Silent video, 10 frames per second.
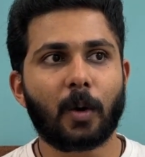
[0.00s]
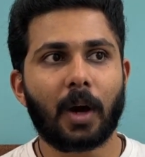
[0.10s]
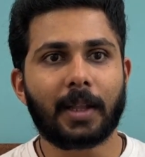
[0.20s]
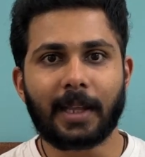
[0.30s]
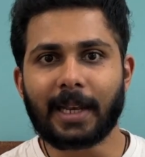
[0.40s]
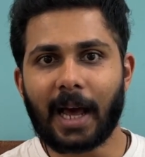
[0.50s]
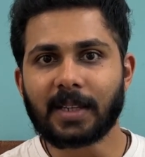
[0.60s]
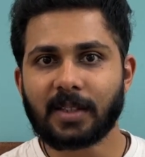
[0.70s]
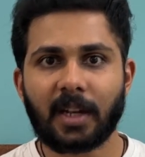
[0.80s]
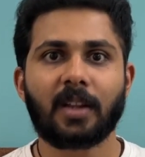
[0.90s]
I think
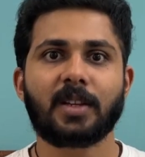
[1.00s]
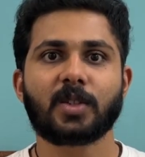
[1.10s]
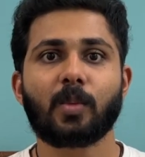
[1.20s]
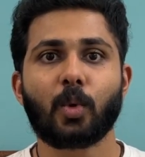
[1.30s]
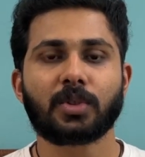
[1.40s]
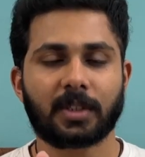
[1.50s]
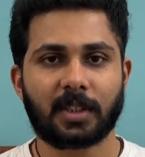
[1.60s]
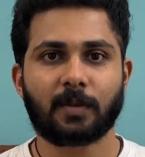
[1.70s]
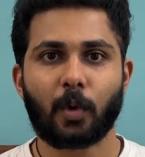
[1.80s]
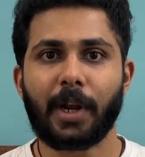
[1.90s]
last 10 years is the most
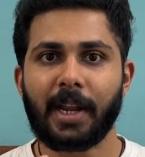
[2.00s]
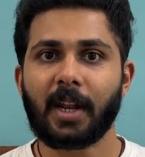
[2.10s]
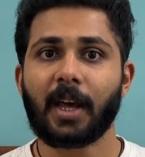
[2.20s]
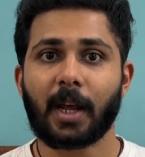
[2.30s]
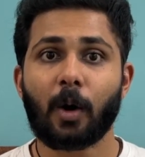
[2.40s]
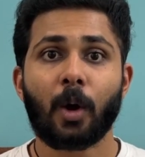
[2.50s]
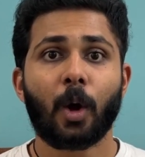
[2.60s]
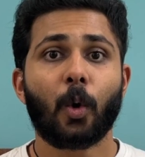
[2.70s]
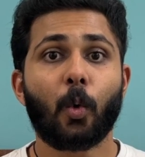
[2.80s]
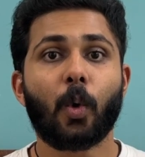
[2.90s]
successful Indian era
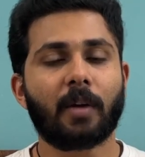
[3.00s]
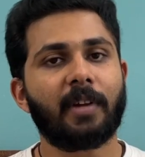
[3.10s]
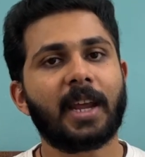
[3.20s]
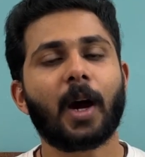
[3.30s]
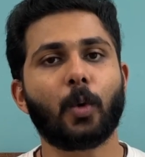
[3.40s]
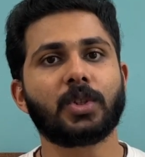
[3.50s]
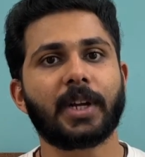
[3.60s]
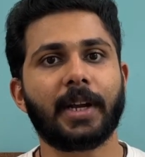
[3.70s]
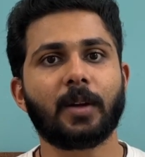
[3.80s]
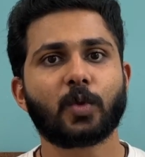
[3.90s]
who are winning
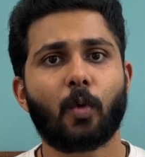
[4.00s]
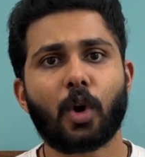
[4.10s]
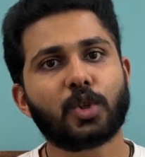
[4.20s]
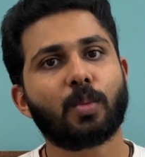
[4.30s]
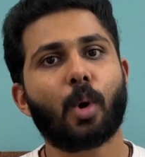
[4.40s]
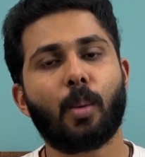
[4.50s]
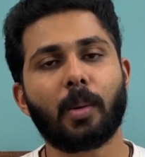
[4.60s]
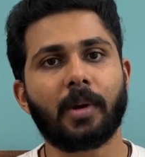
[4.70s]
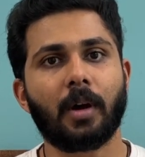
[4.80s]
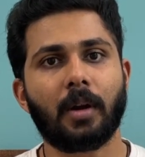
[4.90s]
outside. So what's your
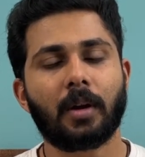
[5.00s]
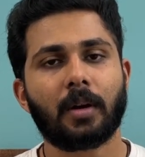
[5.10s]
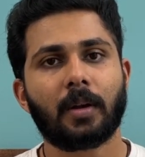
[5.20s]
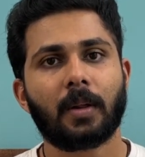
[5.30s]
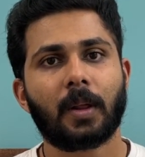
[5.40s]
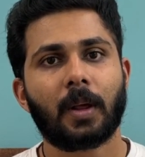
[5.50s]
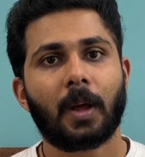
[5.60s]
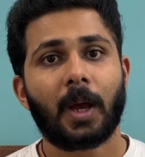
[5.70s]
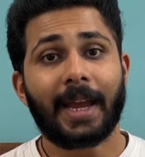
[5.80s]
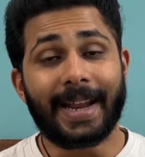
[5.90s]
problem here?
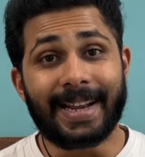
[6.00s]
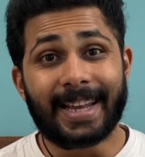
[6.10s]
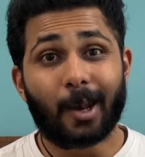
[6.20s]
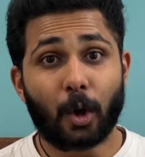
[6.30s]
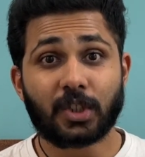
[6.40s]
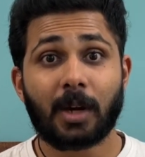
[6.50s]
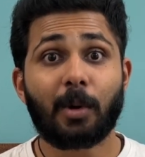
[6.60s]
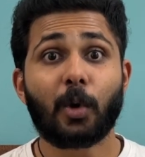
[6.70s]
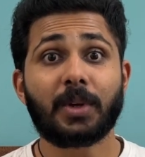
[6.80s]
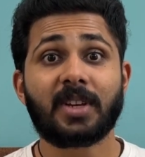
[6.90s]
India lost
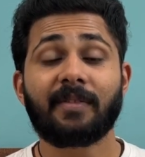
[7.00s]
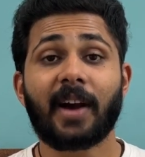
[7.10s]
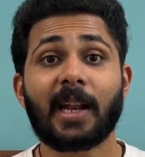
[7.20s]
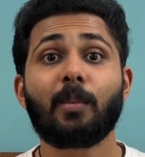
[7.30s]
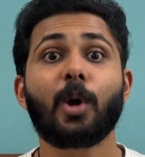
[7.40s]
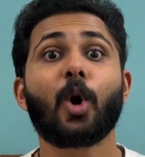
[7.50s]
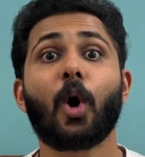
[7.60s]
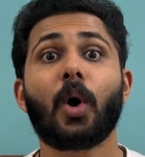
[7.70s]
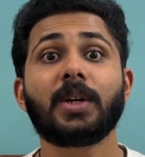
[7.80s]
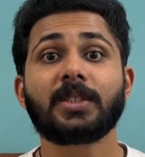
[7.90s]
WTC final
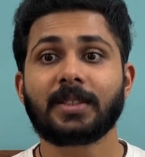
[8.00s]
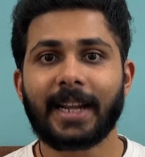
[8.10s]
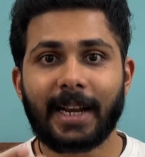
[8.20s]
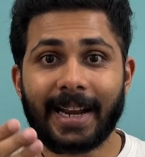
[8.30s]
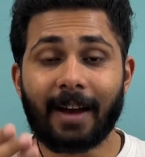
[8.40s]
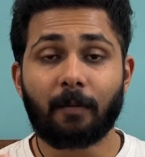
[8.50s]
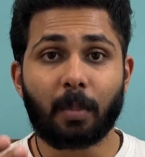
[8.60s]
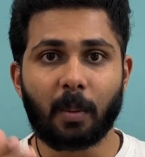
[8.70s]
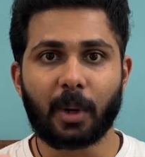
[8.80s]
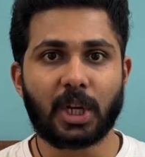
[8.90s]
because they didn't have
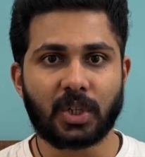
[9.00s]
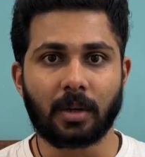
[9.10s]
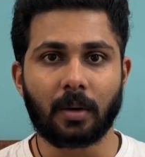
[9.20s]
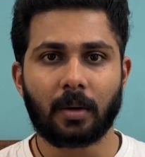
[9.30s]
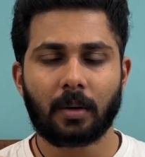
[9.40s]
preparation.